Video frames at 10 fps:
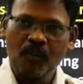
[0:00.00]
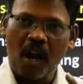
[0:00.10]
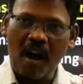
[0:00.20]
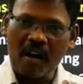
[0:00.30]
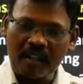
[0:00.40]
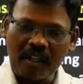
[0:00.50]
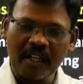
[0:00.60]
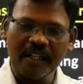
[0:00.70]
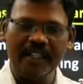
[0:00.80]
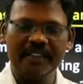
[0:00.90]

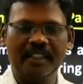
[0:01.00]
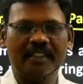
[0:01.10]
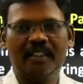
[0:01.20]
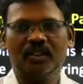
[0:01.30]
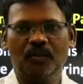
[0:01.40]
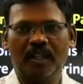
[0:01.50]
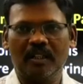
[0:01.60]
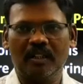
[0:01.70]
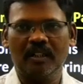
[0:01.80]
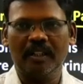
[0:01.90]
organizations
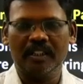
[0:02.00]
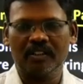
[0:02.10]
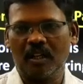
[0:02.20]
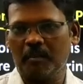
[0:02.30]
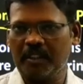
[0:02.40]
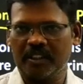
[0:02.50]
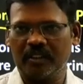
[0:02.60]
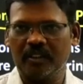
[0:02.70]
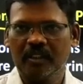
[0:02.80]
were established.